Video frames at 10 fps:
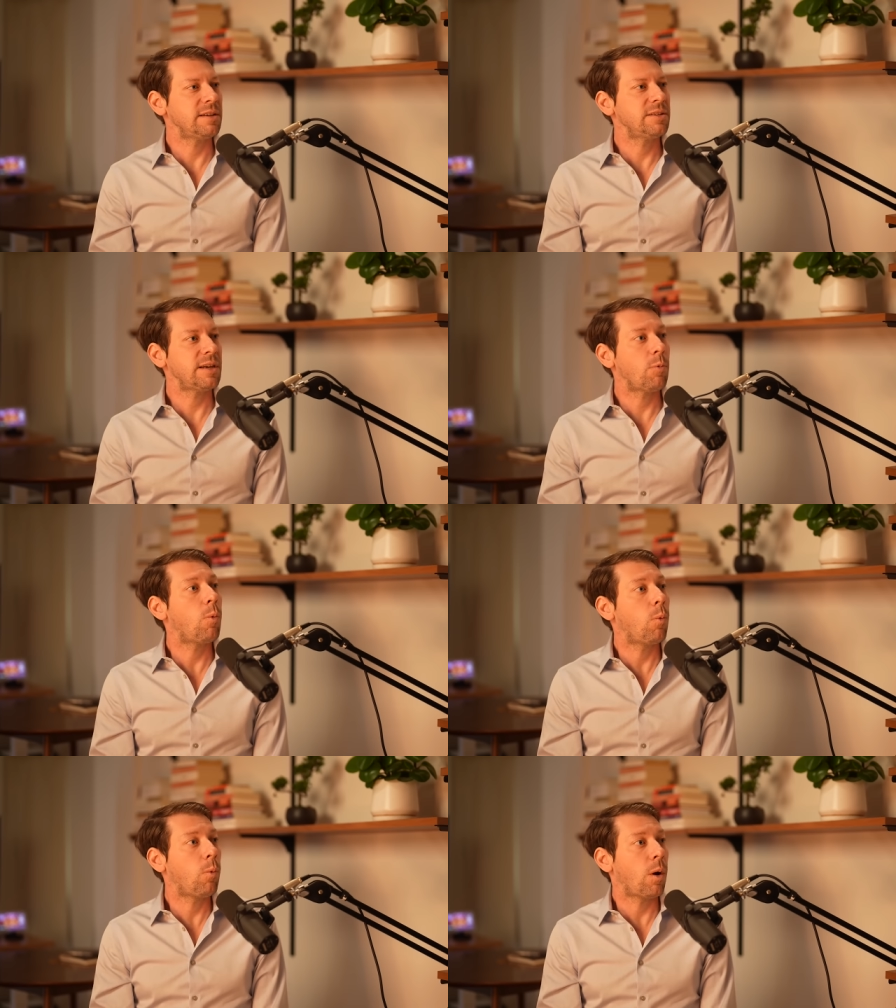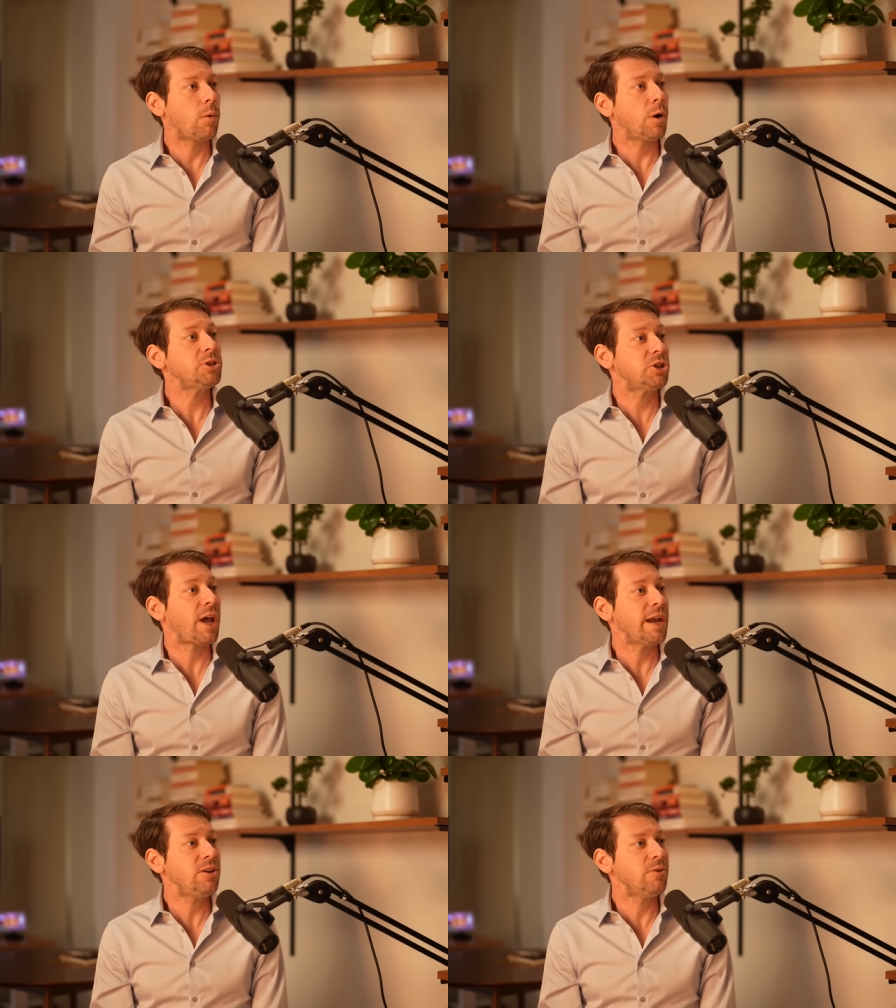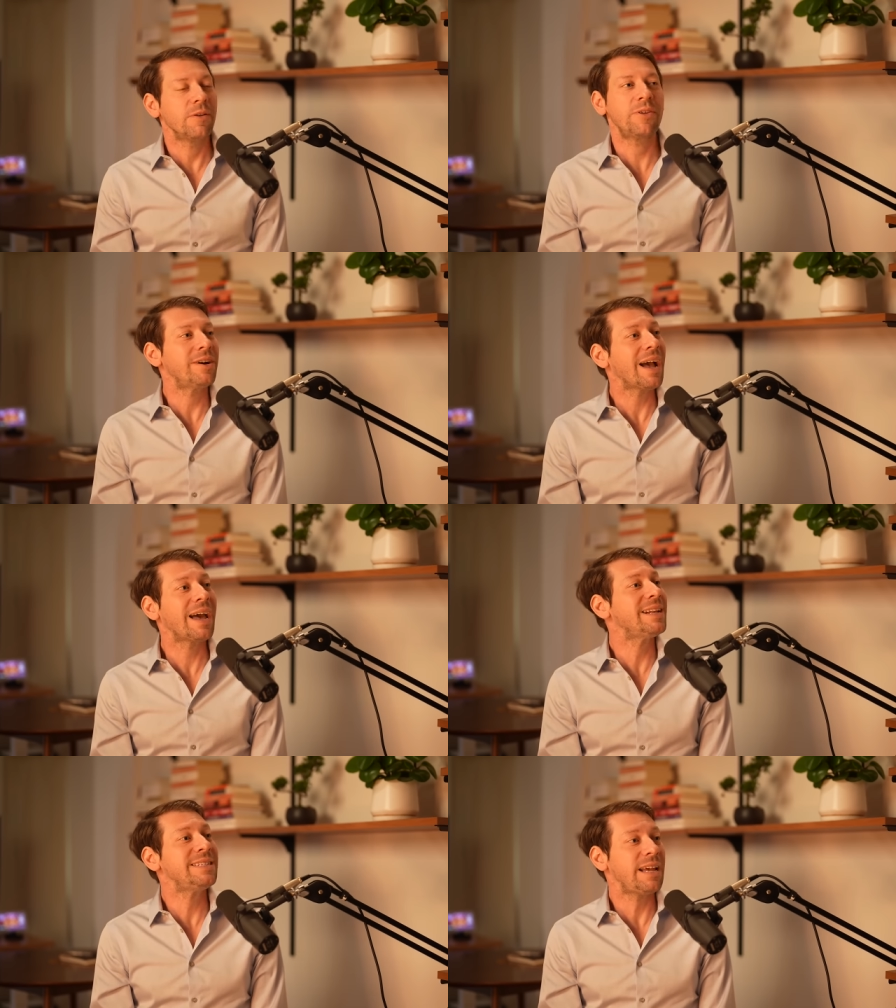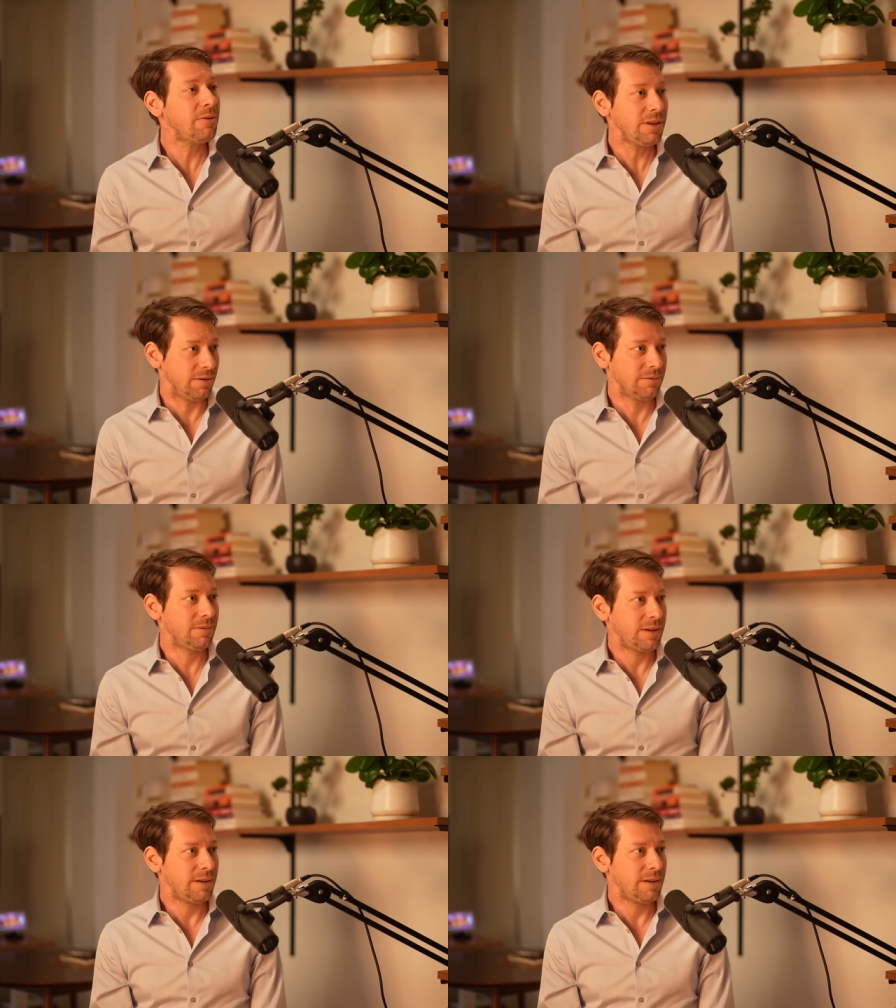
And you say, well, w- what should I do? They're not going to tell you